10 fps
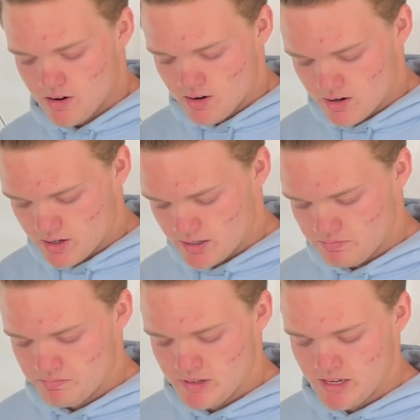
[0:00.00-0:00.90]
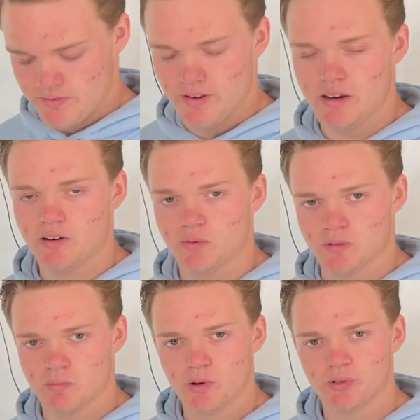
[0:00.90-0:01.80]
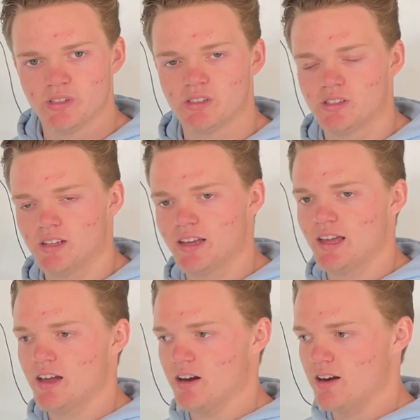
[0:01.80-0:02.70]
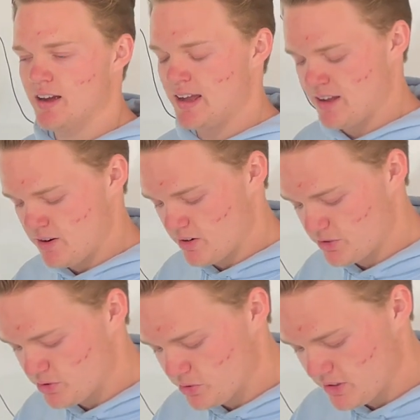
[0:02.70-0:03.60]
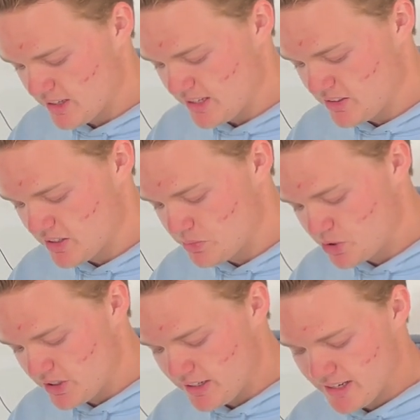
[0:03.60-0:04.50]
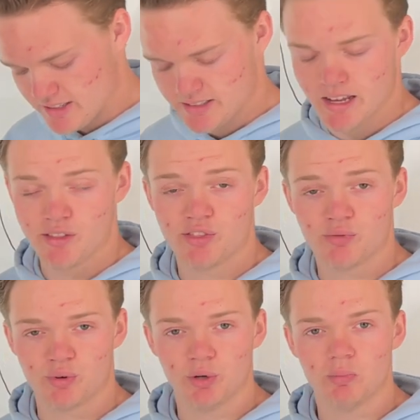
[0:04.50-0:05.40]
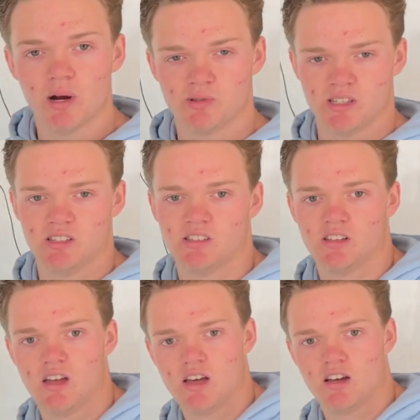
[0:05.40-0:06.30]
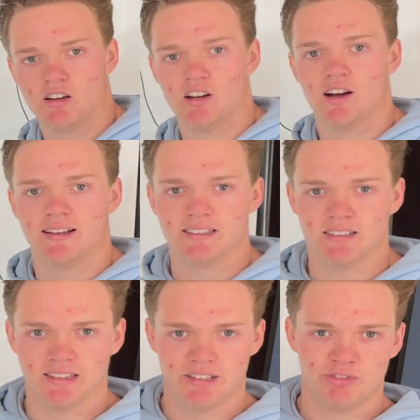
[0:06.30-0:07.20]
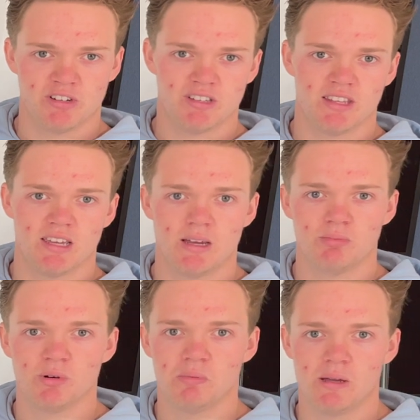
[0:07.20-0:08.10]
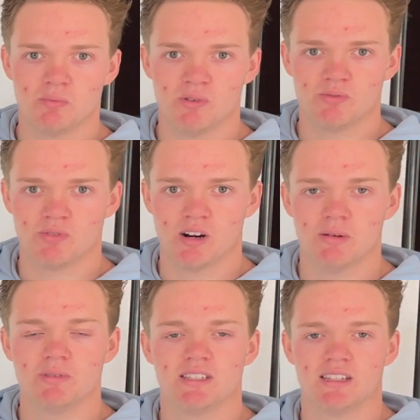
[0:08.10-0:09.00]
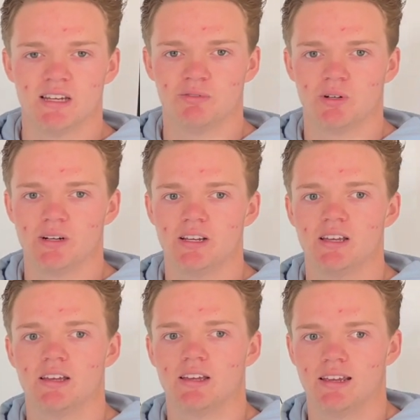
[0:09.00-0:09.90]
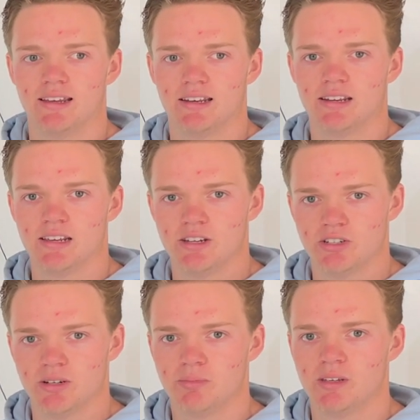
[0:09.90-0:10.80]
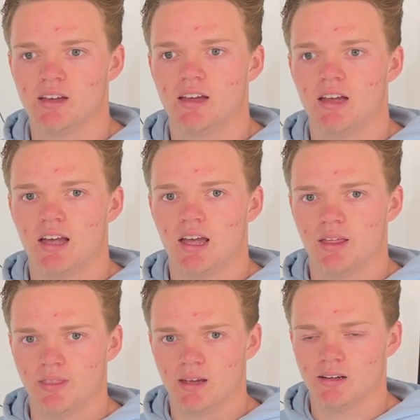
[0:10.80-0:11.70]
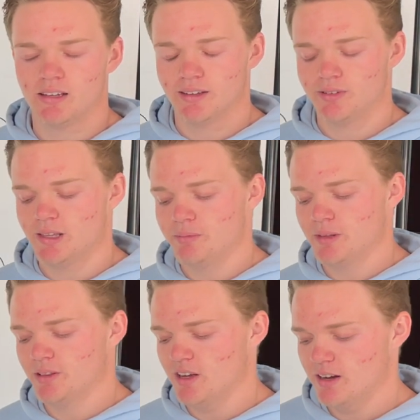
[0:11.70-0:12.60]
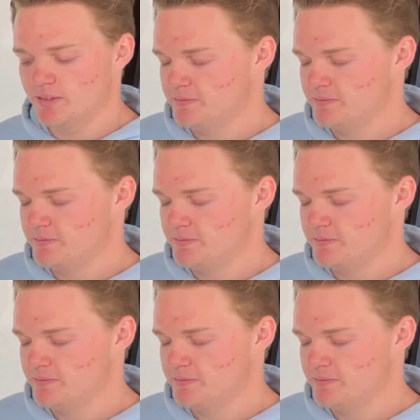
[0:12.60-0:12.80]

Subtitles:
Our key figure was Moses, and our storyline summary is that through Moses, God delivers the Hebrew people from slavery in Egypt and then gives them the law.